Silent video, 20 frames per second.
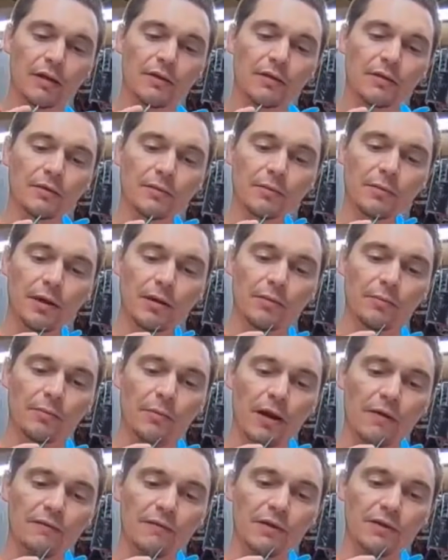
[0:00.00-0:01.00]
And
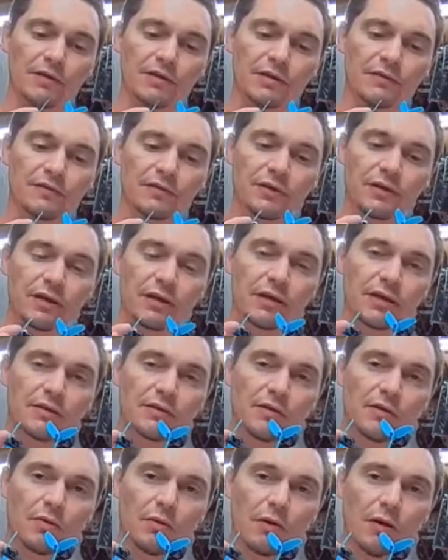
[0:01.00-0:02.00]
I've noticed if you can
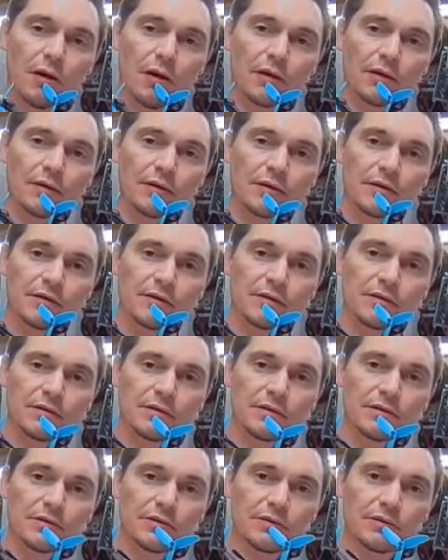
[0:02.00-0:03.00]
get the quad
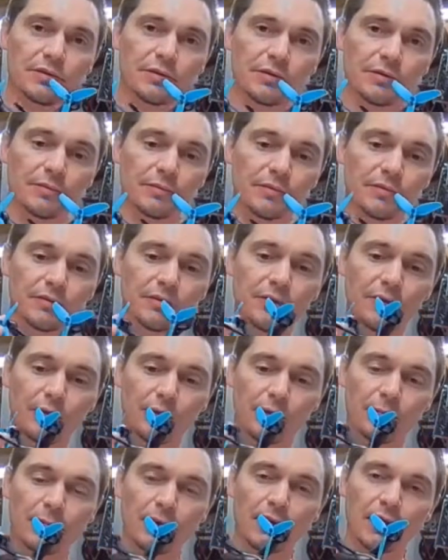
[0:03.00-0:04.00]
to do the
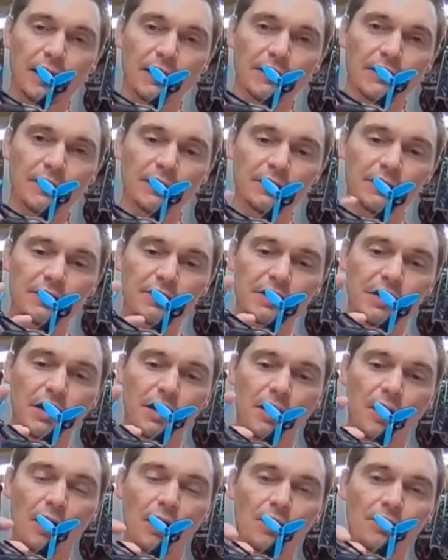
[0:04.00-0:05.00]
orbit like this,
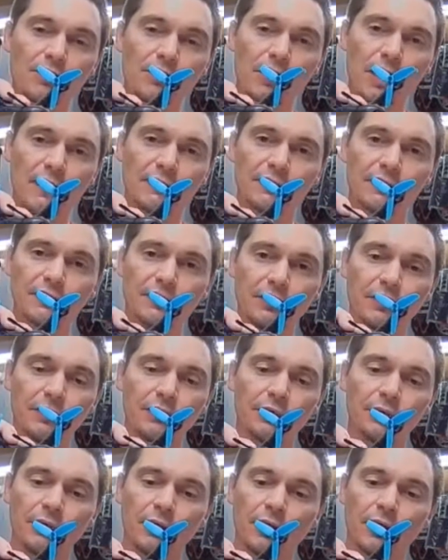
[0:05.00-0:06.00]
all you have to
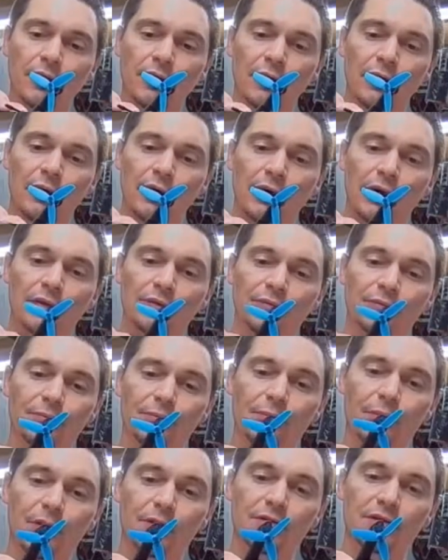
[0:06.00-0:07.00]
do is
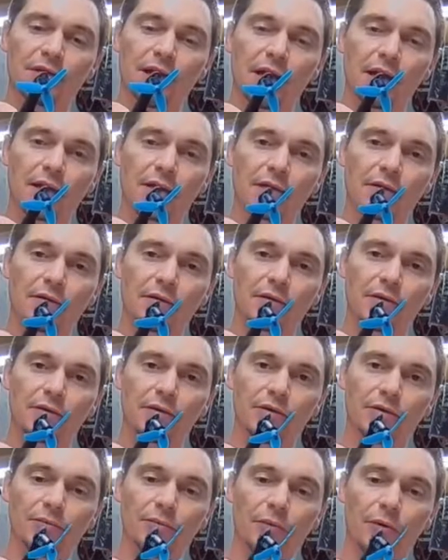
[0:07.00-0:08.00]
rotate
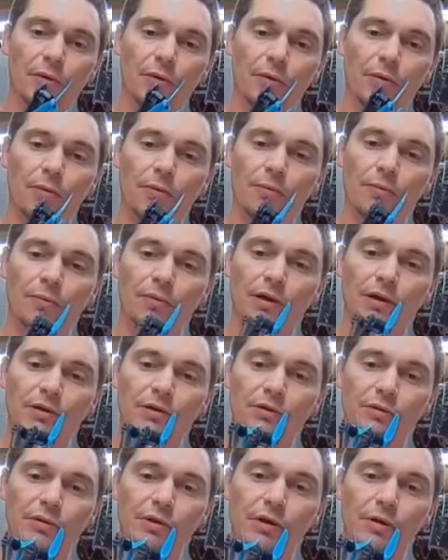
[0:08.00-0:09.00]
your roll,
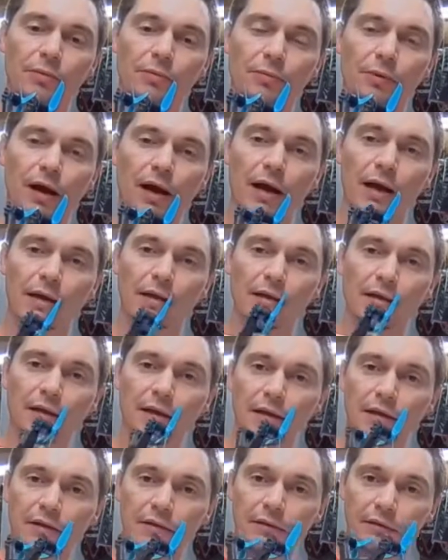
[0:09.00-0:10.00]
and you'll go right
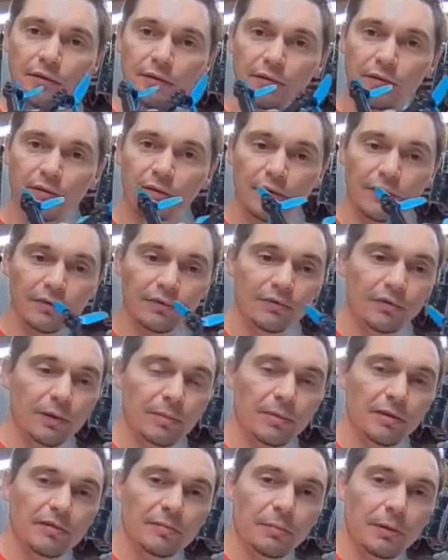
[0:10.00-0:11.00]
into the
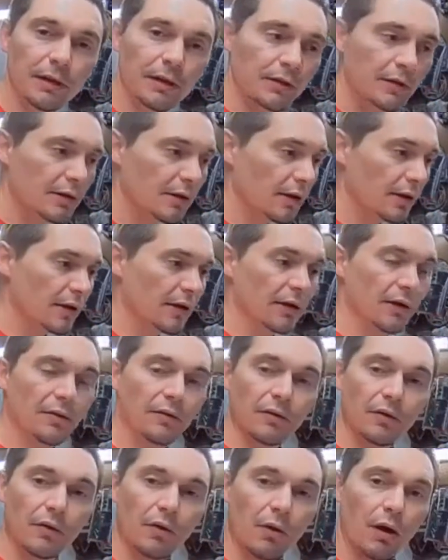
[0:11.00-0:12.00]
trippy spin,
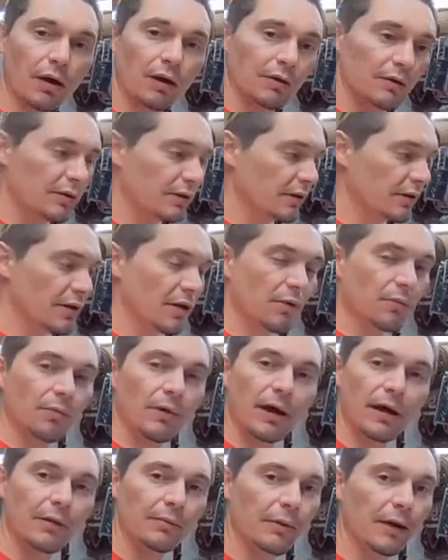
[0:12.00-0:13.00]
and the quad will literally go
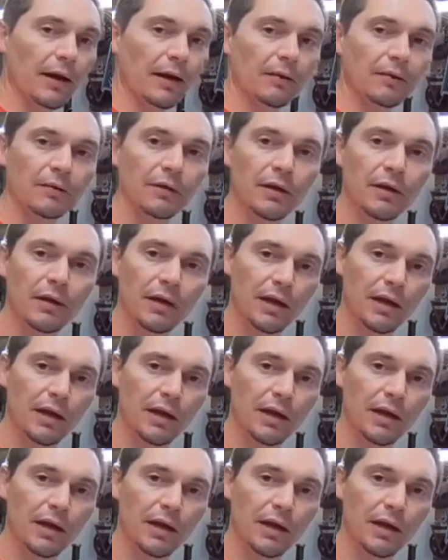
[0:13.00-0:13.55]
right around.